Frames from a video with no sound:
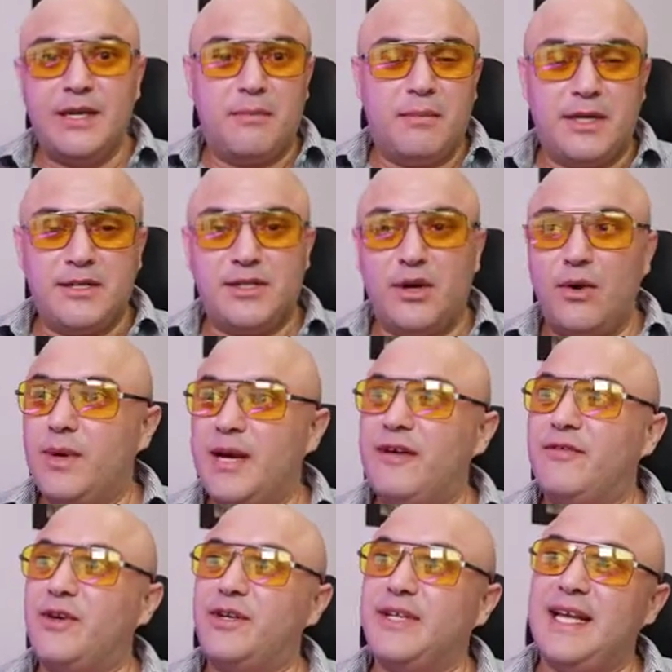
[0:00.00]
months ago,
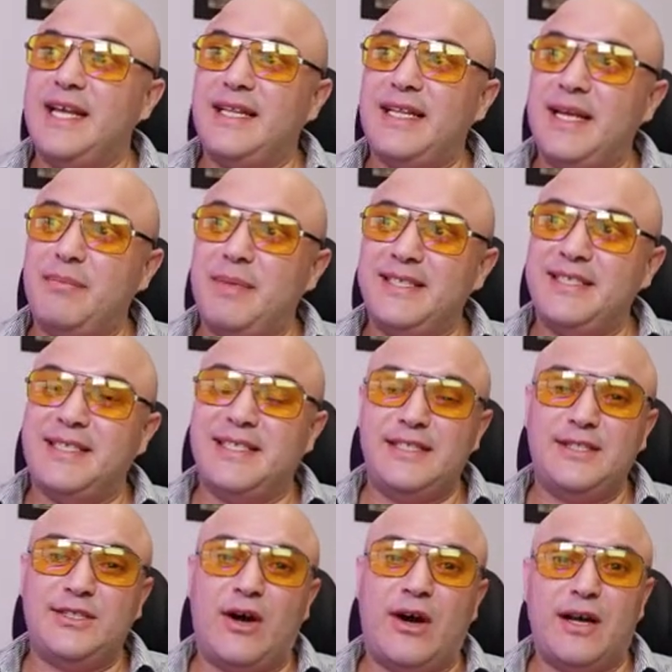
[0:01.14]
whenever, they basically
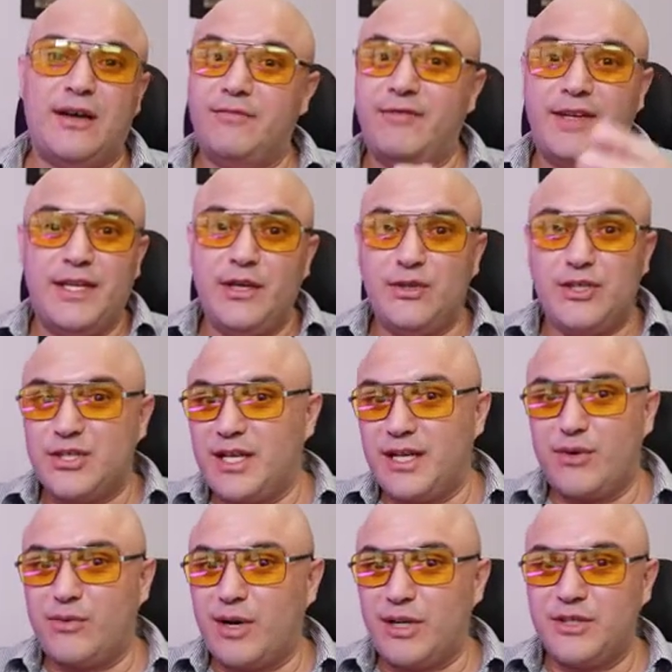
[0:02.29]
saw a video just like
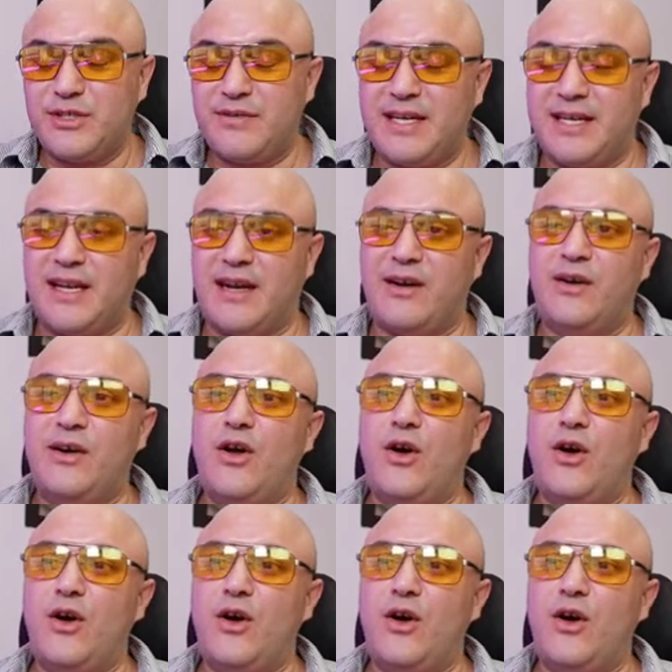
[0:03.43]
you're watching right now,